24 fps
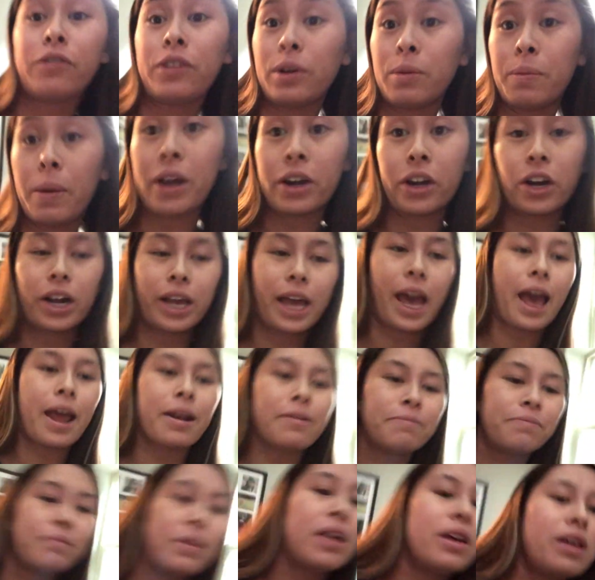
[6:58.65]
feel better again.
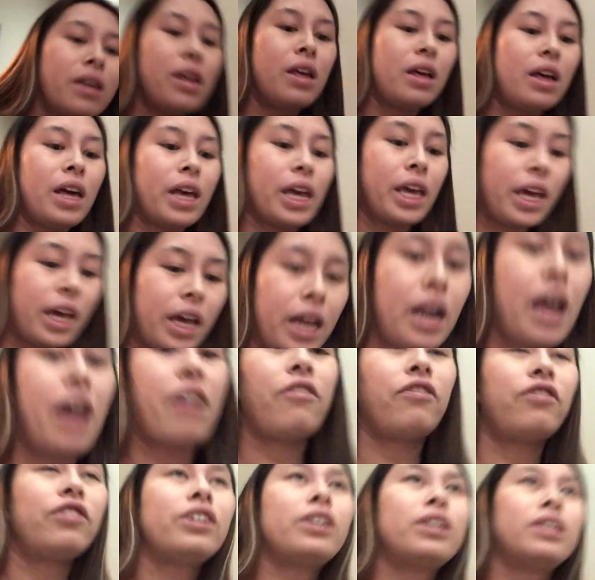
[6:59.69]
And I
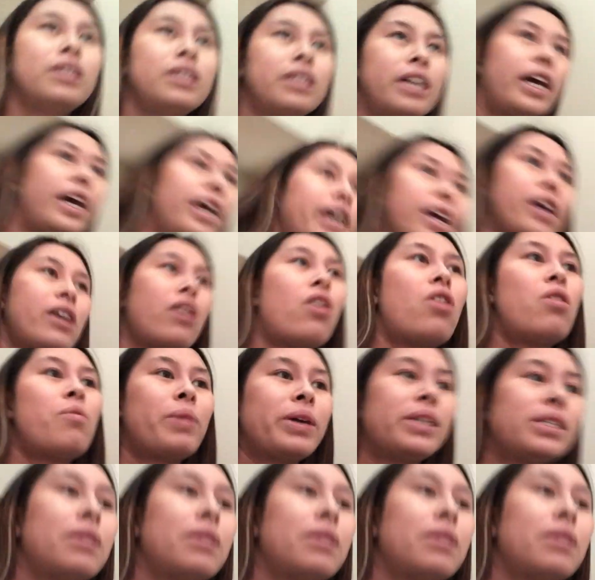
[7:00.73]
feel like all my